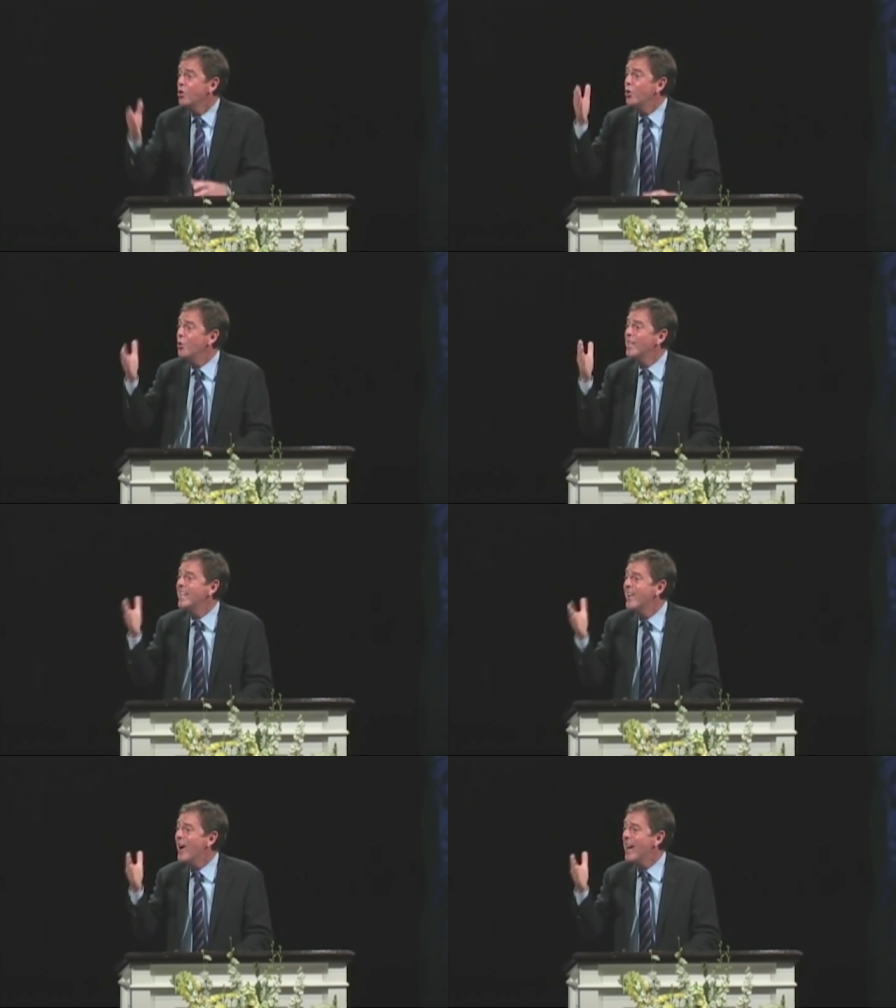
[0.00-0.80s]
You
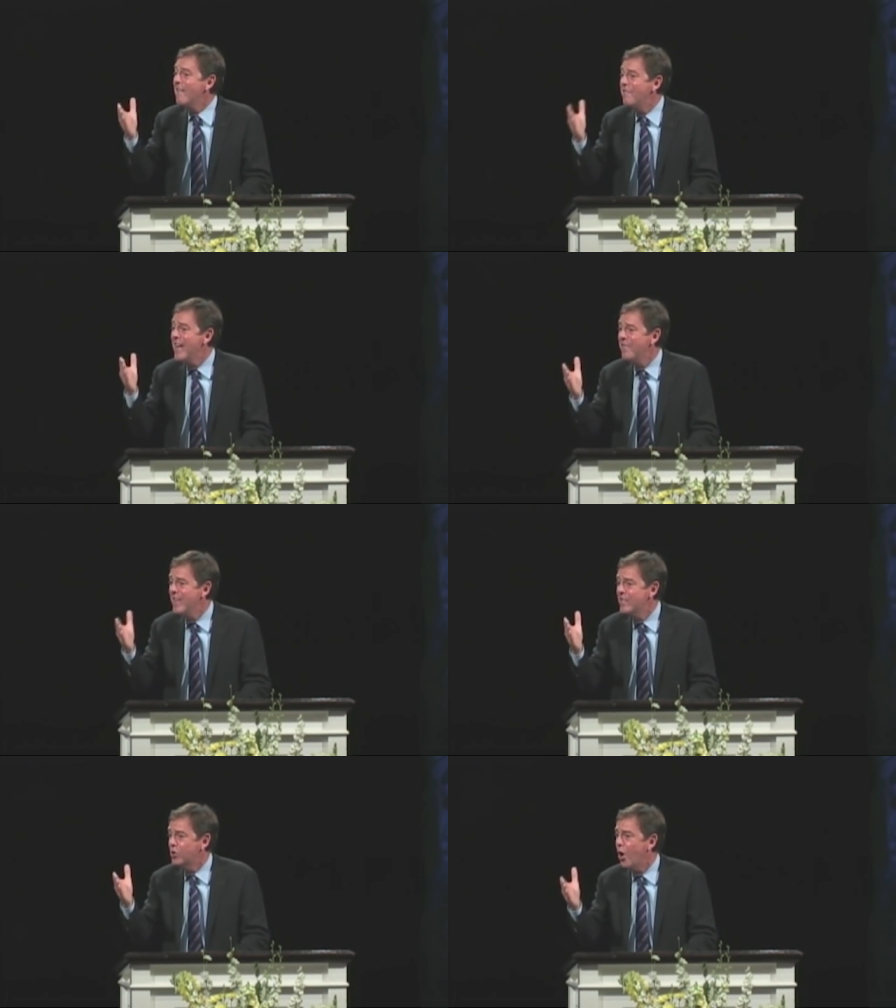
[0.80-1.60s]
did not invent
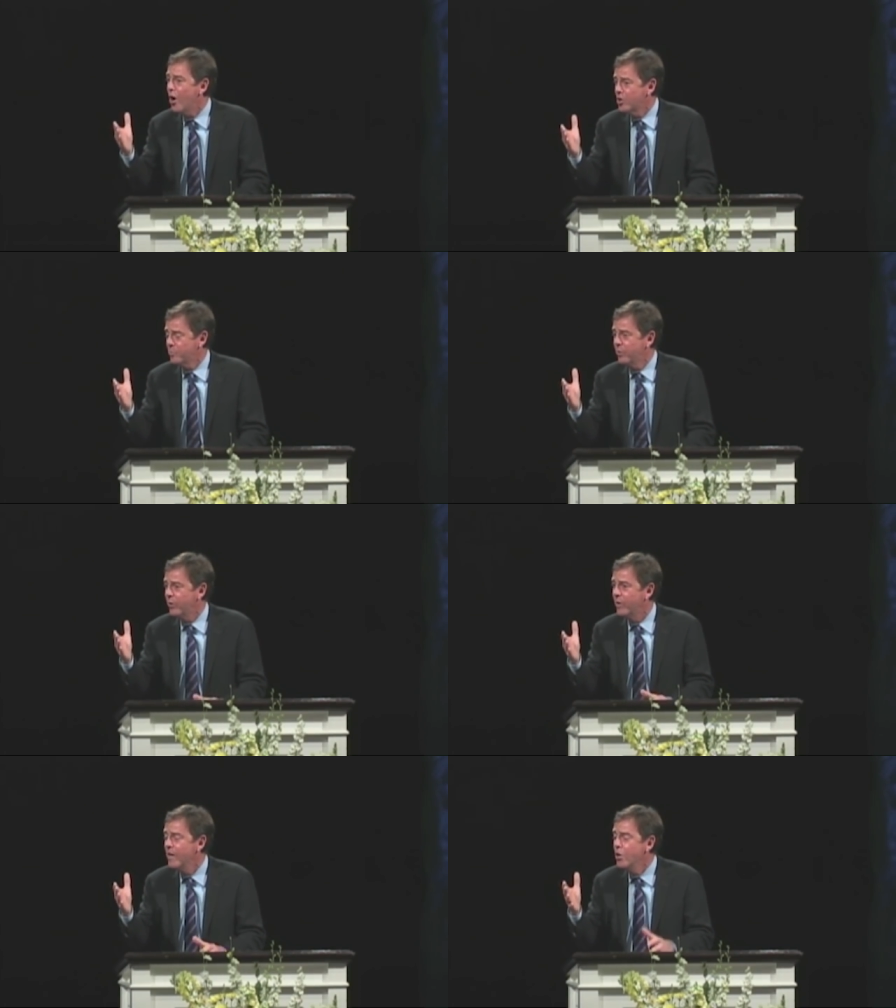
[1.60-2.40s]
this
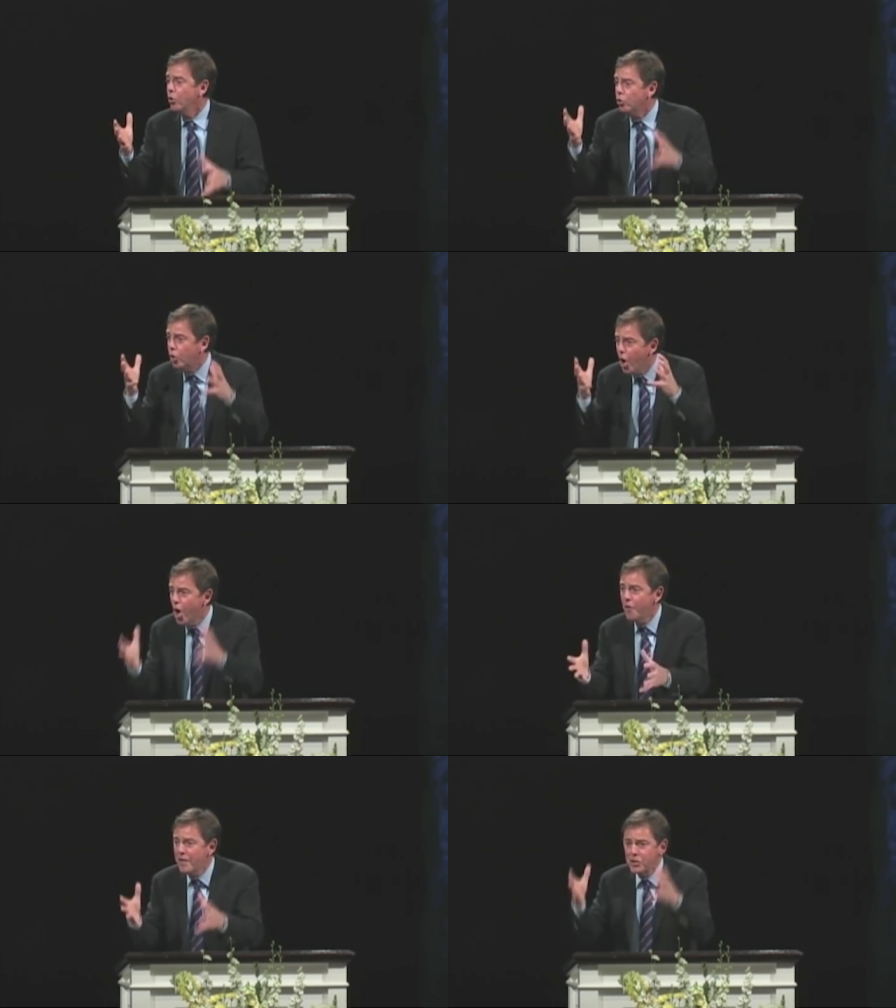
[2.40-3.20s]
gospel.
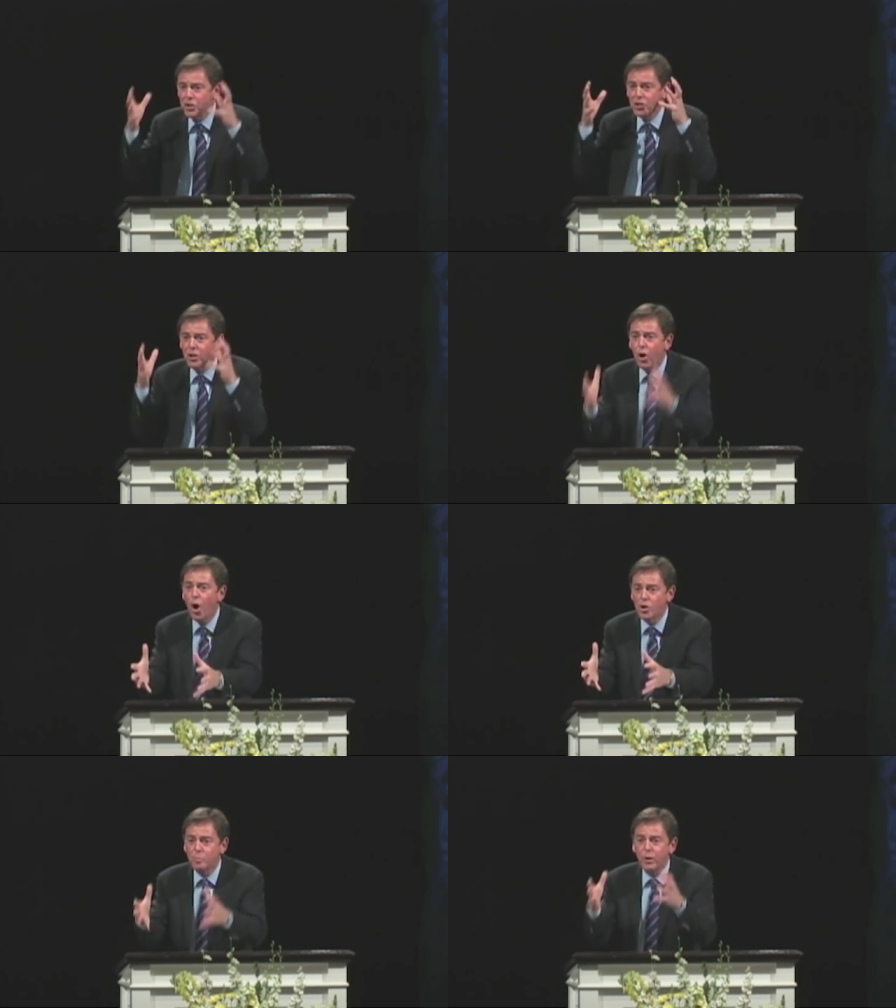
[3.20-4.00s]
God, this is the
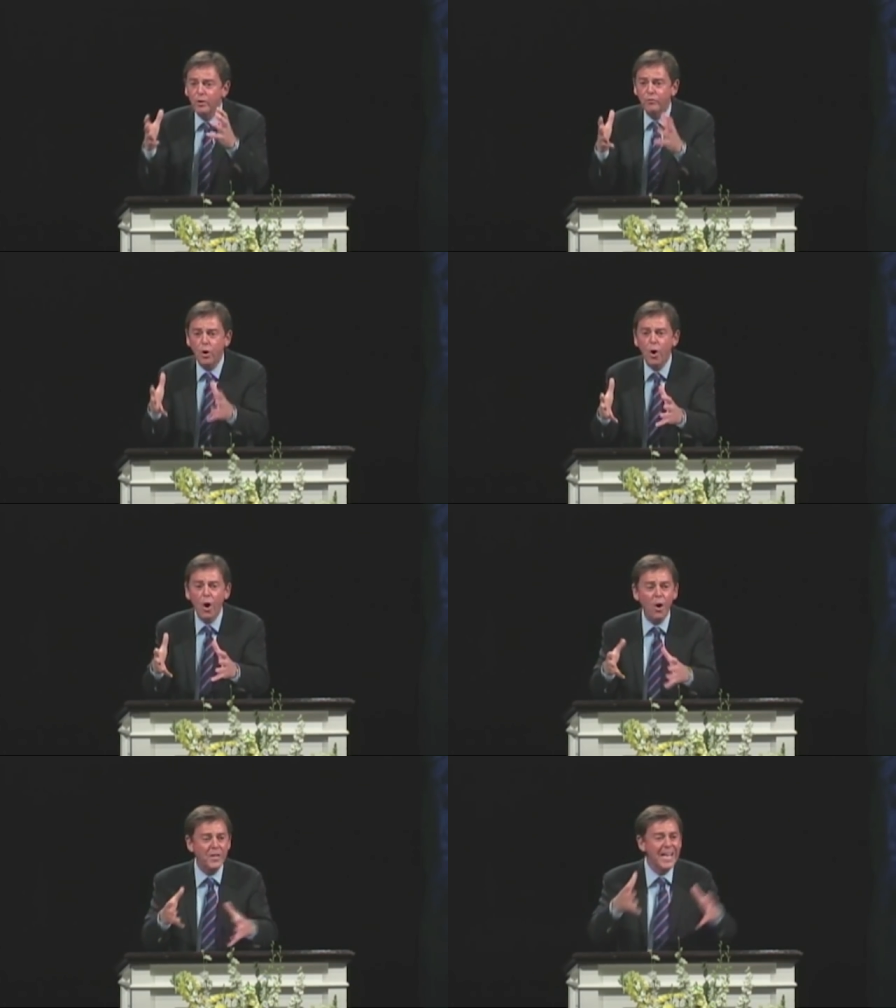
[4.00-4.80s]
gospel of
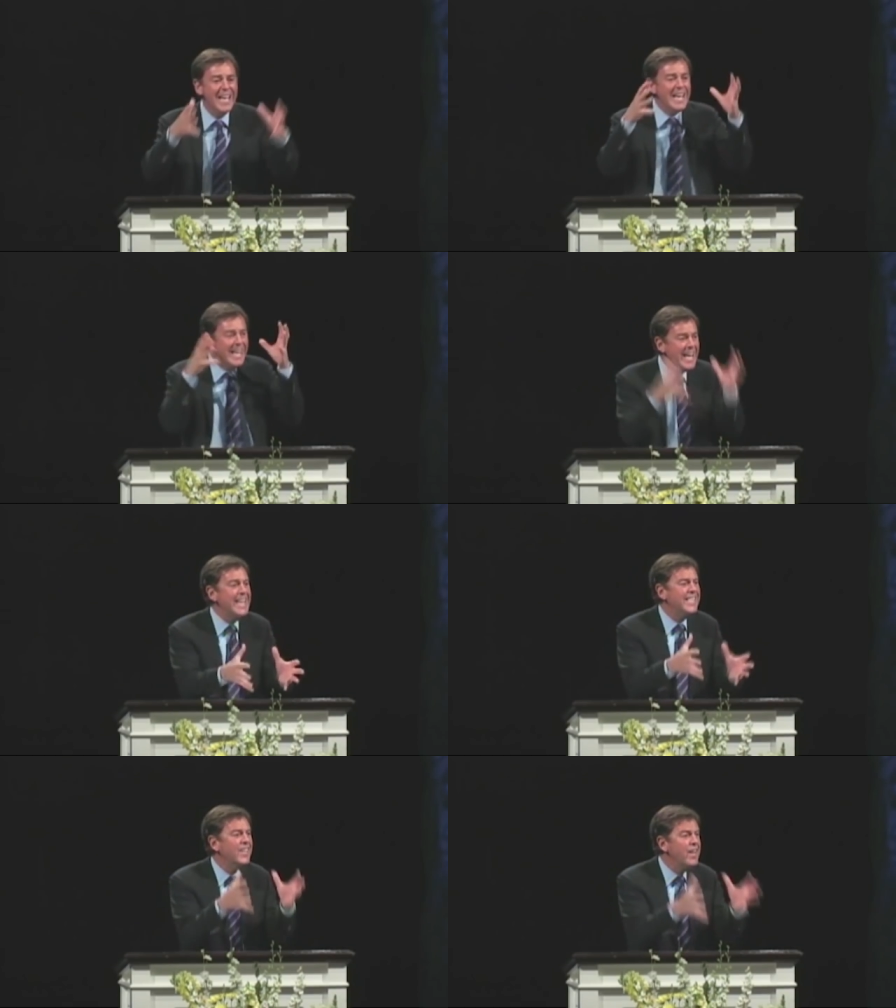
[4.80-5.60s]
God.
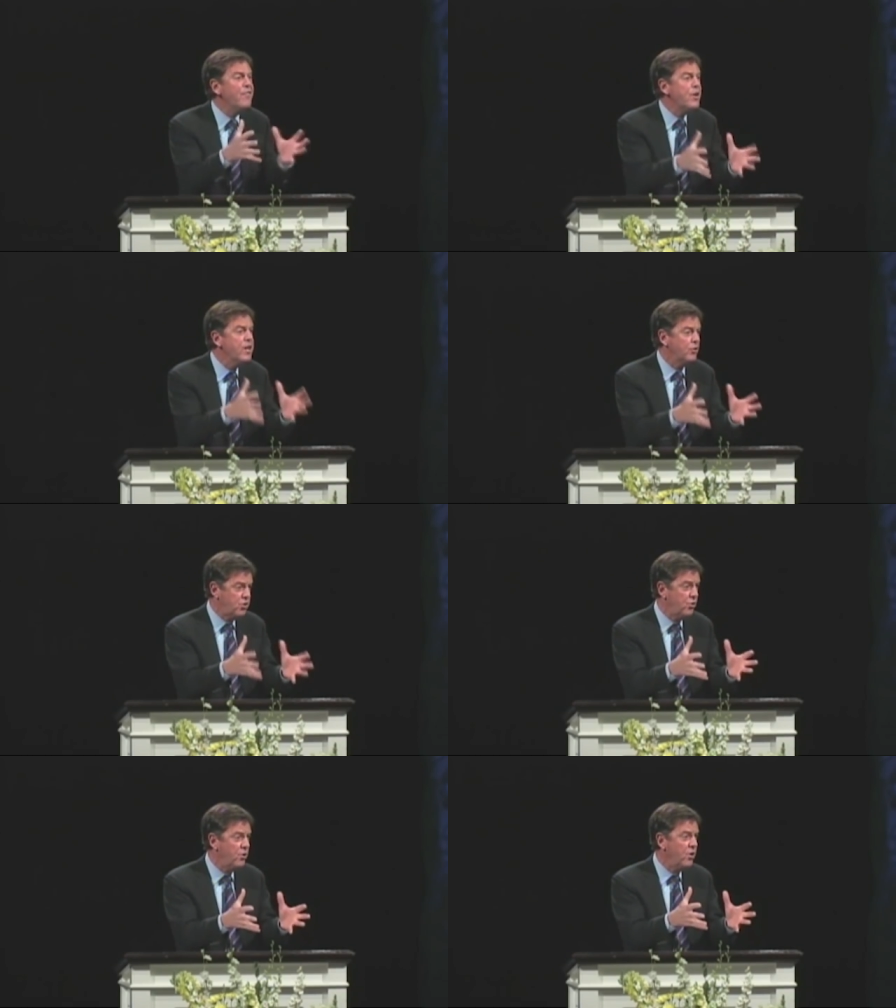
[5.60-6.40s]
He delivered it
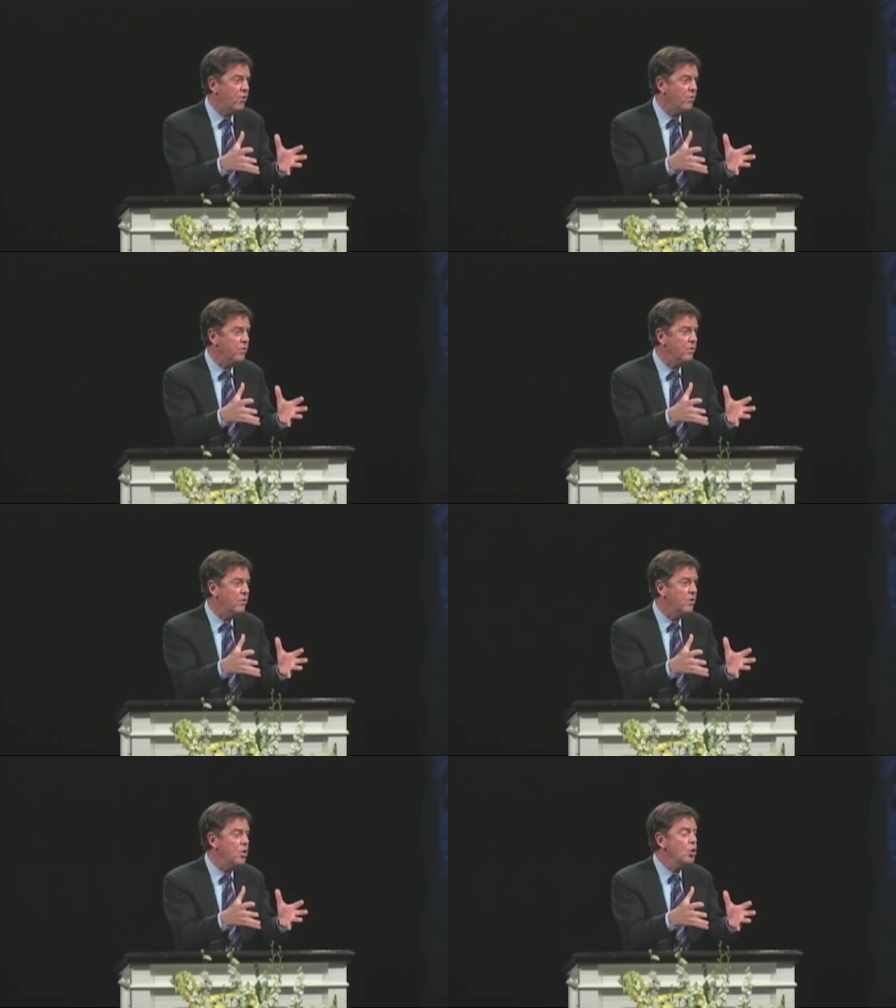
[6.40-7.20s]
to you.
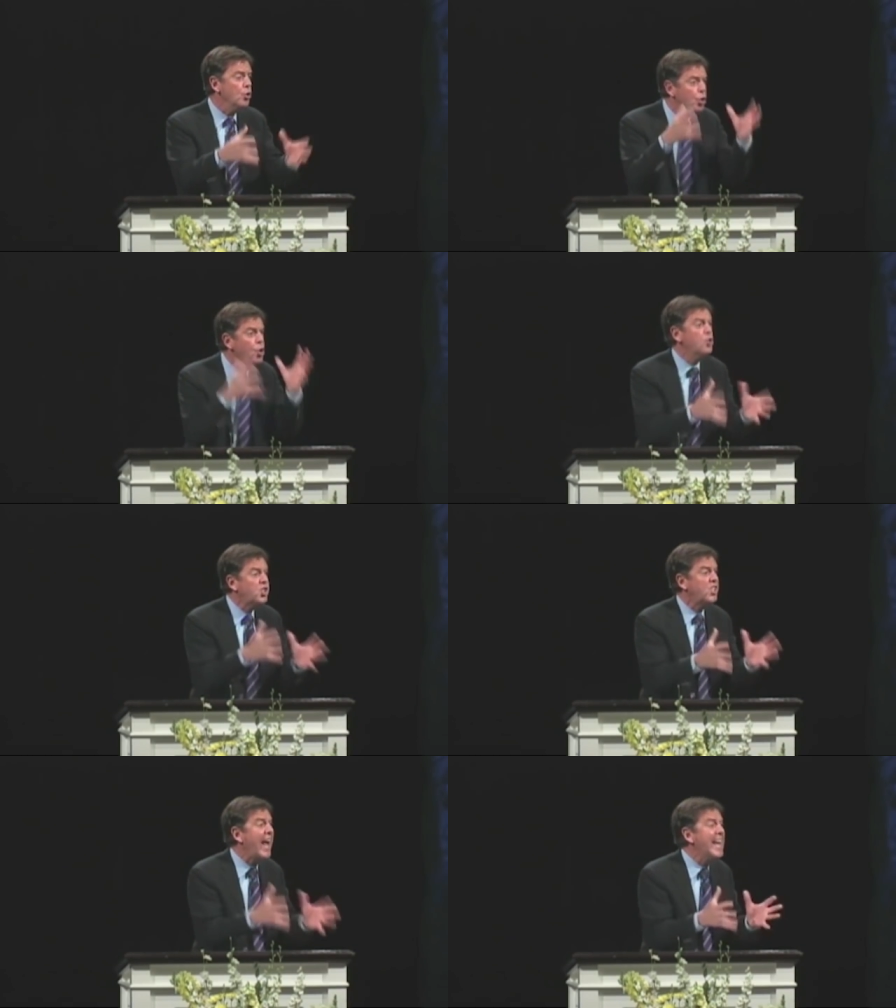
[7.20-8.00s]
You
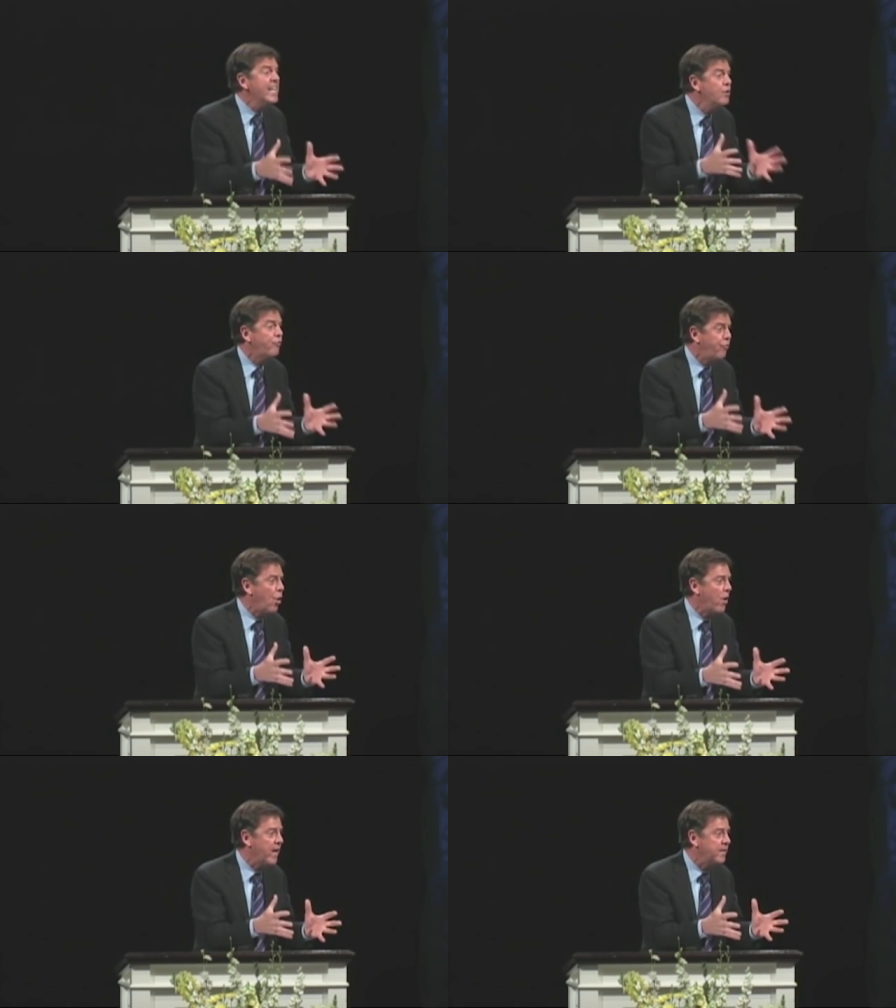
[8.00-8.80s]
signed
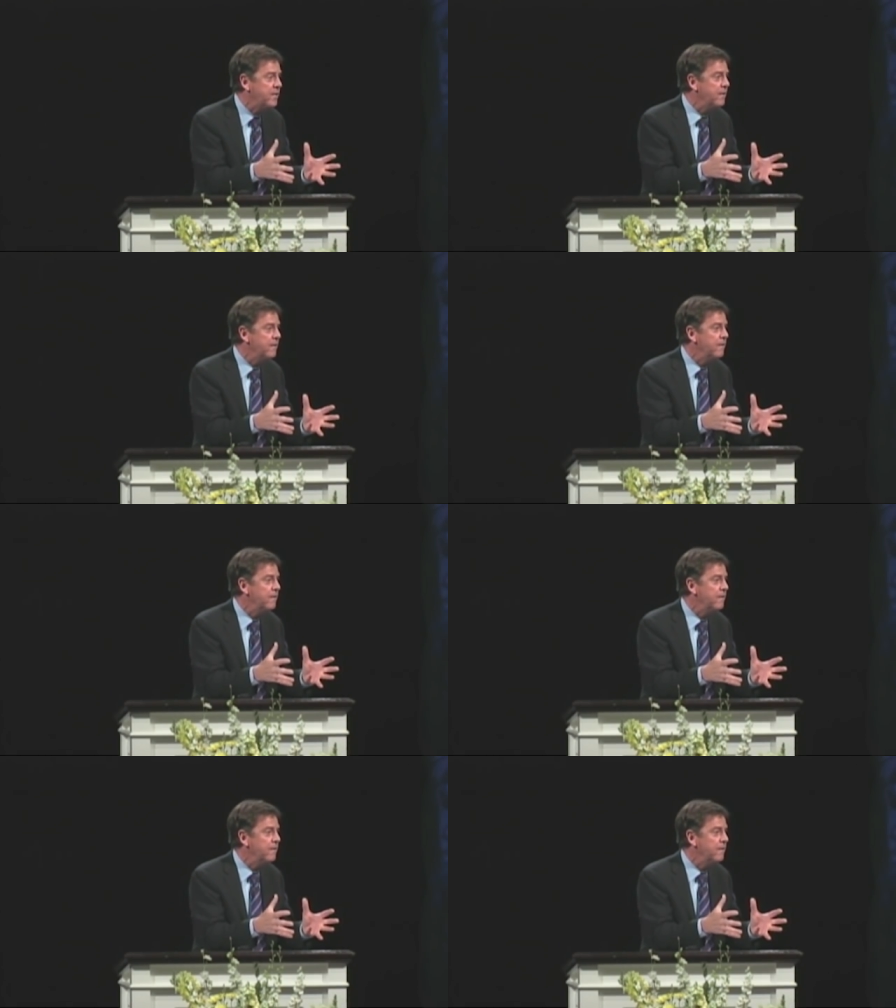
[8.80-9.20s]
for it.